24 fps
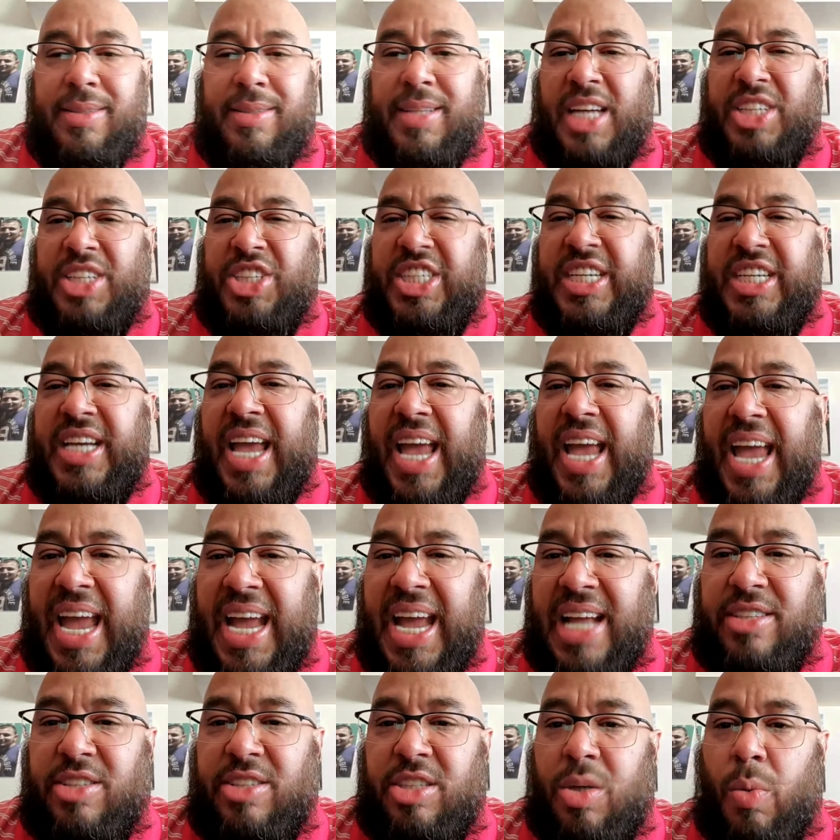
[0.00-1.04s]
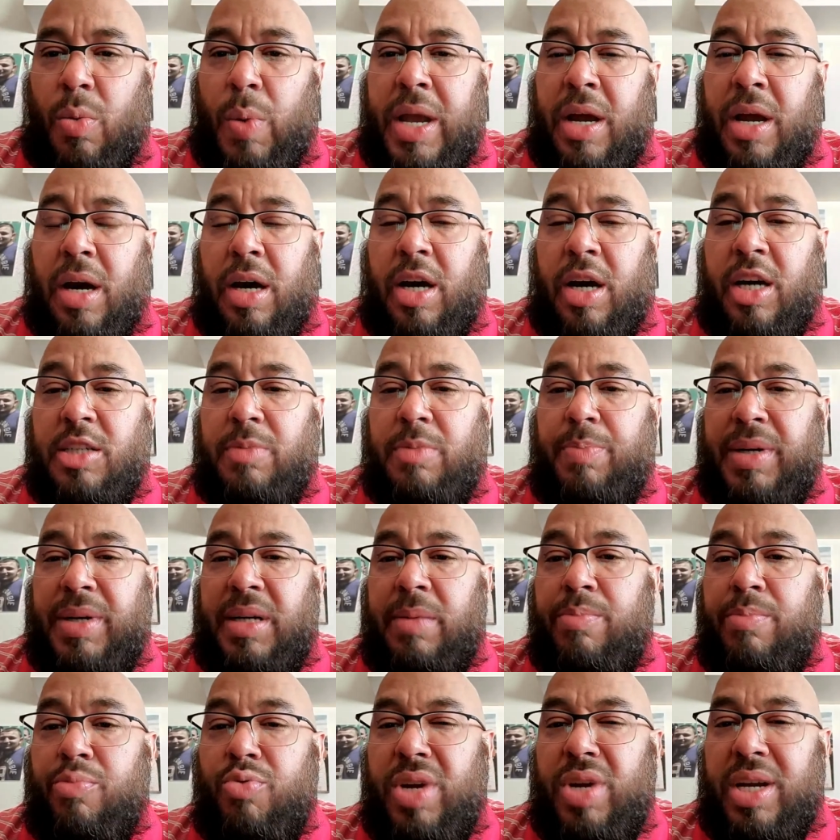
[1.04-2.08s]
that she hates the way her
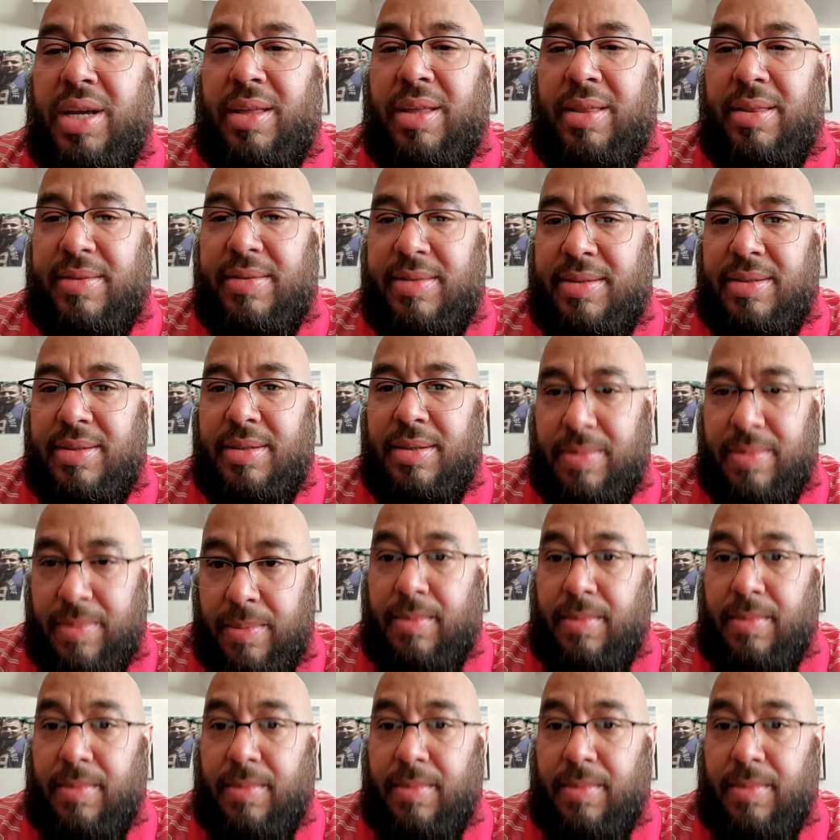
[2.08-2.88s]
husband breathes.